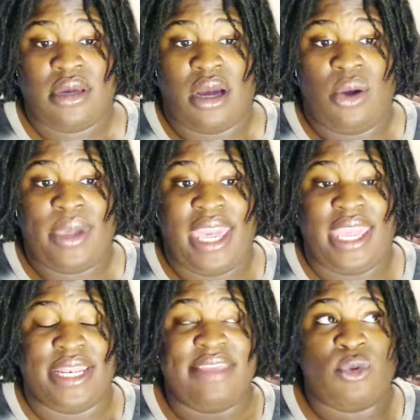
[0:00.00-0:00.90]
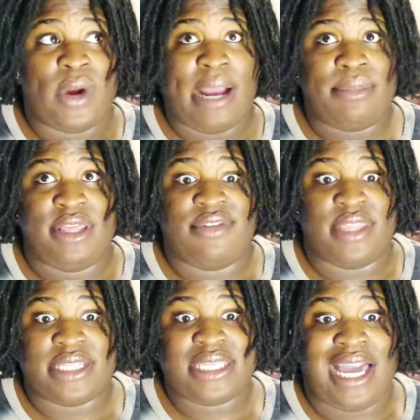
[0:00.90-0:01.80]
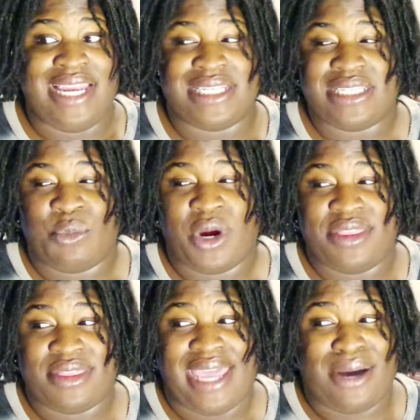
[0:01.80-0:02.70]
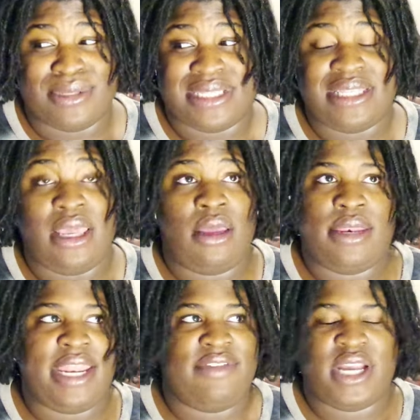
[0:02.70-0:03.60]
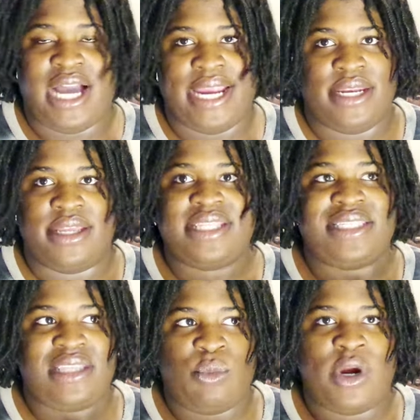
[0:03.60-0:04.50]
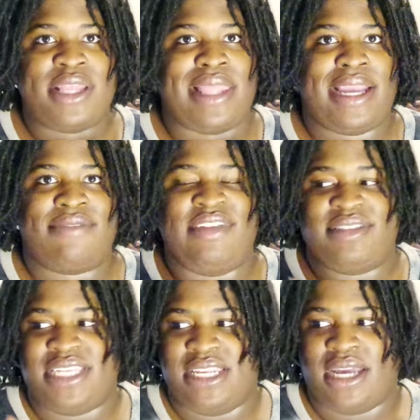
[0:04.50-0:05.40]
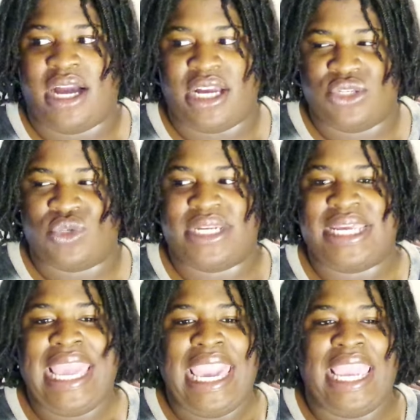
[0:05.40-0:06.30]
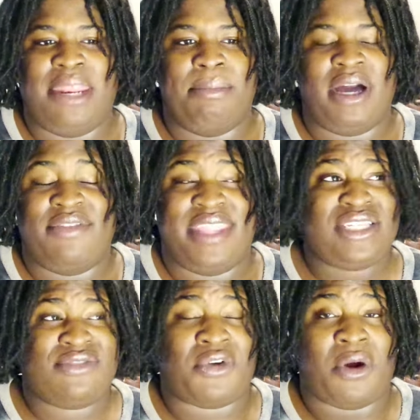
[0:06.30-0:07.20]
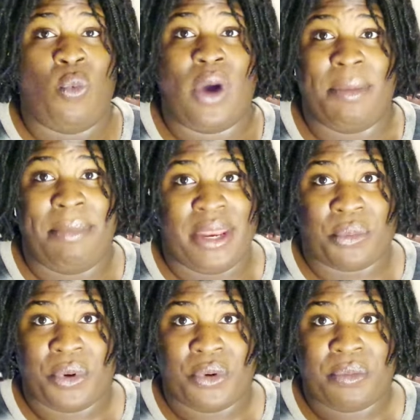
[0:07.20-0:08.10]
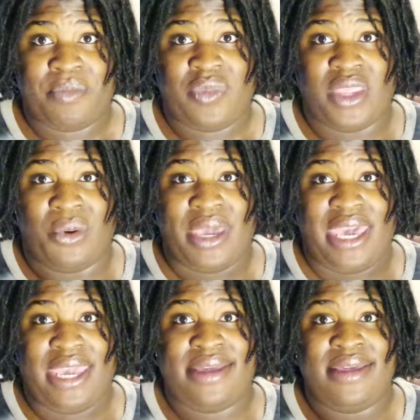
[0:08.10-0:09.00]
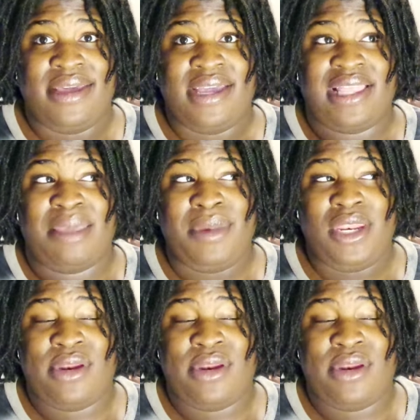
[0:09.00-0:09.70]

Okay? And even where I'm living, that's kind of somewhere in the thousands. Not even kind of. It's somewhere in like 1,500 and above. And that's just for a one bedroom. Okay? Let me know